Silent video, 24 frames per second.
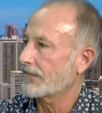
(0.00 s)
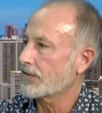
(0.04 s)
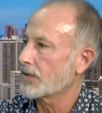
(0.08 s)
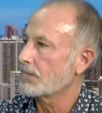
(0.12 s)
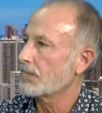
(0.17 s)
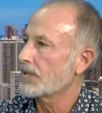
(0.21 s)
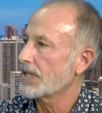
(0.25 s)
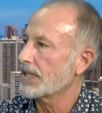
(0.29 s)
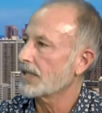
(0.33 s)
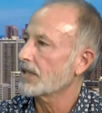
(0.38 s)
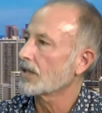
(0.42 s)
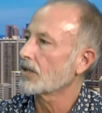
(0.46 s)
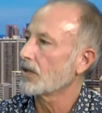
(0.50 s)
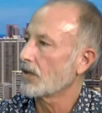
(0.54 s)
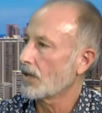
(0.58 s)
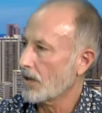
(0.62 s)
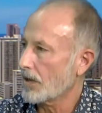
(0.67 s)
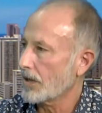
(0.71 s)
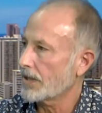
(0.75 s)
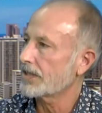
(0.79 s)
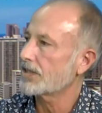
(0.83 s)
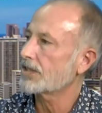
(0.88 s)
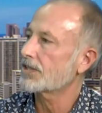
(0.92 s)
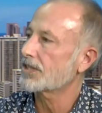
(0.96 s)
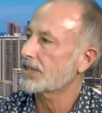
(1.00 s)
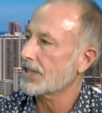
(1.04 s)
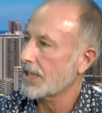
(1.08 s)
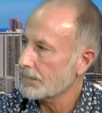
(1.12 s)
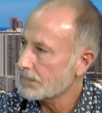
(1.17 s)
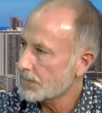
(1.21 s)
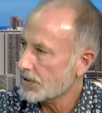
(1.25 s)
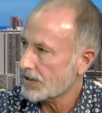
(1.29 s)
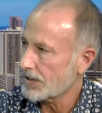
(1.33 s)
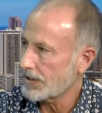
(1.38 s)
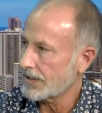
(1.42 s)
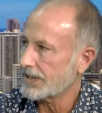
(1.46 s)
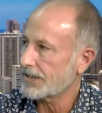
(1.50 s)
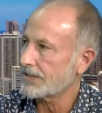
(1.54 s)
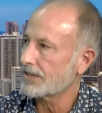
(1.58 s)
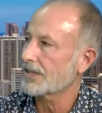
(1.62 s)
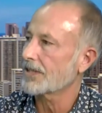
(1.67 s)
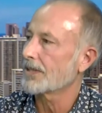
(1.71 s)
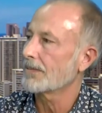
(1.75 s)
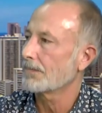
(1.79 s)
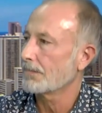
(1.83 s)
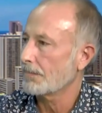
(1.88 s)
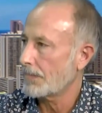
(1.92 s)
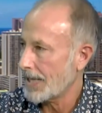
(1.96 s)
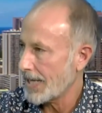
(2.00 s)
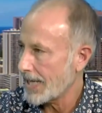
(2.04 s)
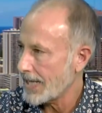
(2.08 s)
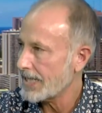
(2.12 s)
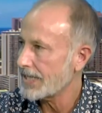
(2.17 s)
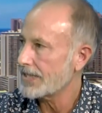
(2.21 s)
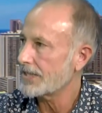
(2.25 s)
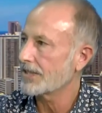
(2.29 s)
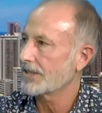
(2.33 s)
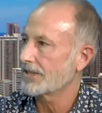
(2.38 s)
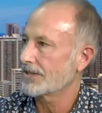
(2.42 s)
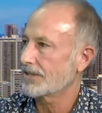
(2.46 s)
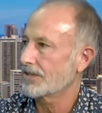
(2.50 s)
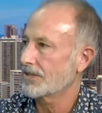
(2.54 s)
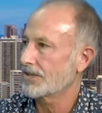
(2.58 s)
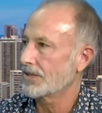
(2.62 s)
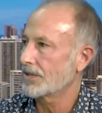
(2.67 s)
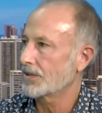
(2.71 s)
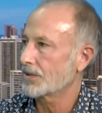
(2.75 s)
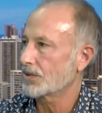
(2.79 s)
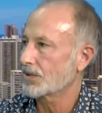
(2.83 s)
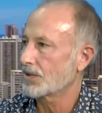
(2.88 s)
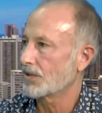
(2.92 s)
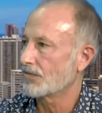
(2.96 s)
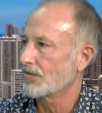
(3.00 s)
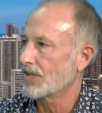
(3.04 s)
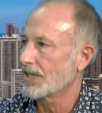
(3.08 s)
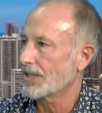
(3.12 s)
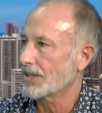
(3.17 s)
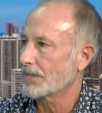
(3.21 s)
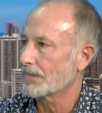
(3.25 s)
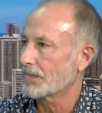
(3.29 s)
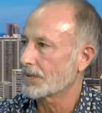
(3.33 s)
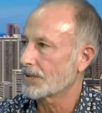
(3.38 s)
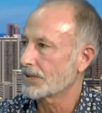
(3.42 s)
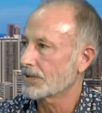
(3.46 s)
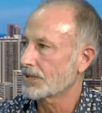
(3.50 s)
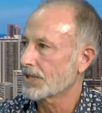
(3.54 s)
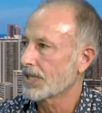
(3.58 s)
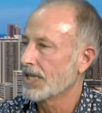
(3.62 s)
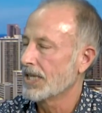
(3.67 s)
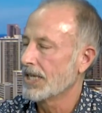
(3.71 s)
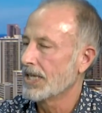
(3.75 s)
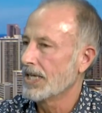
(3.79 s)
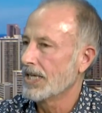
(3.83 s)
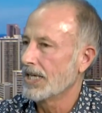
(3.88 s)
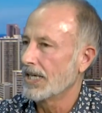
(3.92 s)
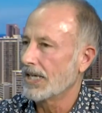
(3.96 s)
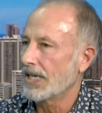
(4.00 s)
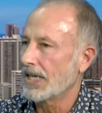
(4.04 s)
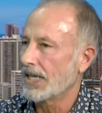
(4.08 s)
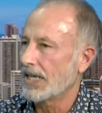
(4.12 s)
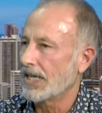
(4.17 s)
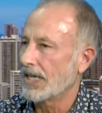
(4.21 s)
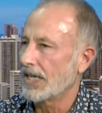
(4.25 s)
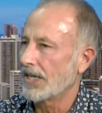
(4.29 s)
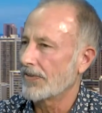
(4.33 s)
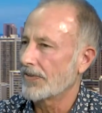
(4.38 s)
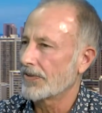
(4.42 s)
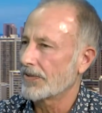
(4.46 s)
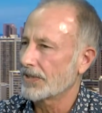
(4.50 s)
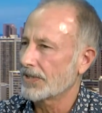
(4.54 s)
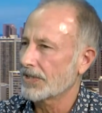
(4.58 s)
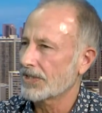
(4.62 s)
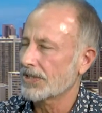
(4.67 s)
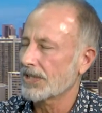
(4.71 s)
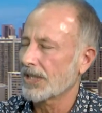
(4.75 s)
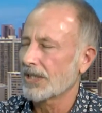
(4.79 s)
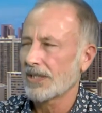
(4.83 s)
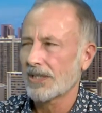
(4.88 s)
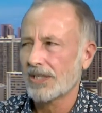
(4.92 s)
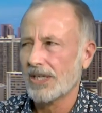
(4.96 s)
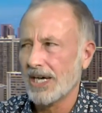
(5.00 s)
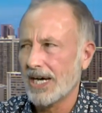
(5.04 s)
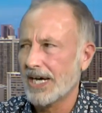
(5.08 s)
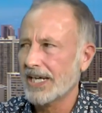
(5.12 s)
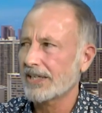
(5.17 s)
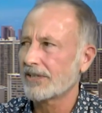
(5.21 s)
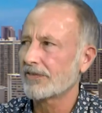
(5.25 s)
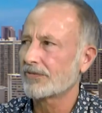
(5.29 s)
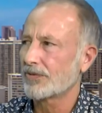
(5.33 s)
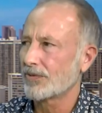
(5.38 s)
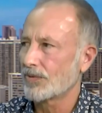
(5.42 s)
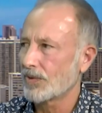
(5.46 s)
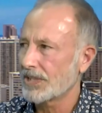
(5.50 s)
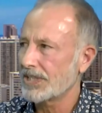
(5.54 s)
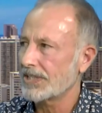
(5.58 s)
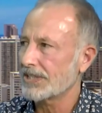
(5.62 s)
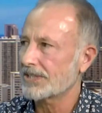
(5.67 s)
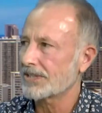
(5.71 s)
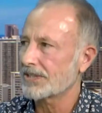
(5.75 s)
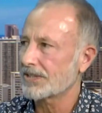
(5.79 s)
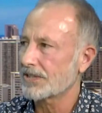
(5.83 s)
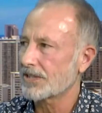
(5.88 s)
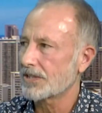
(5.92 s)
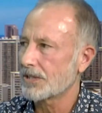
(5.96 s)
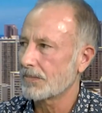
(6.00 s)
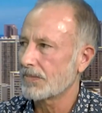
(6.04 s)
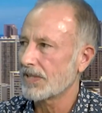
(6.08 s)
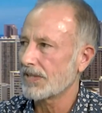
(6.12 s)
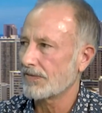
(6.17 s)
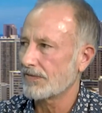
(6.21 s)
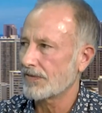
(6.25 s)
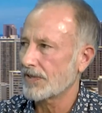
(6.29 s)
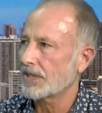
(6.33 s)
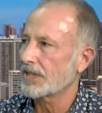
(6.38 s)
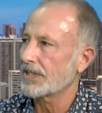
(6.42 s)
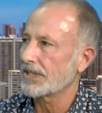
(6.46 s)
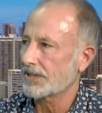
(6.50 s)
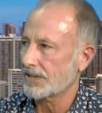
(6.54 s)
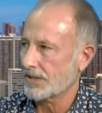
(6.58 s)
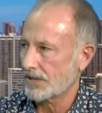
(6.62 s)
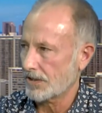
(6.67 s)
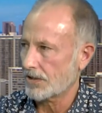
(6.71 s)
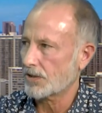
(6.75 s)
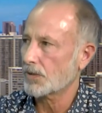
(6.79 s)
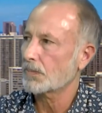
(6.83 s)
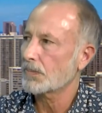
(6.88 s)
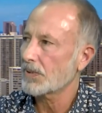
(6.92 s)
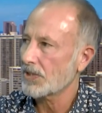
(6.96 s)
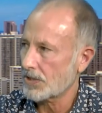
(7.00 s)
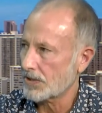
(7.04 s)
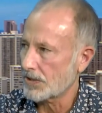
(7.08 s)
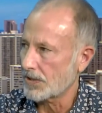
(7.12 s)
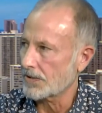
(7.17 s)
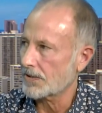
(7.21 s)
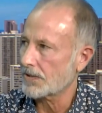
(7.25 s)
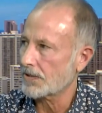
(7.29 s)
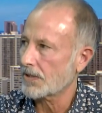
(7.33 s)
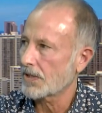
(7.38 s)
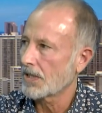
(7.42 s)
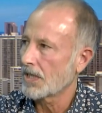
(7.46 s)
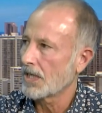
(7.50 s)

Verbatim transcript: to be large subsidies paid to those developers. Uh, there are just a lot of reasons to be very suspicious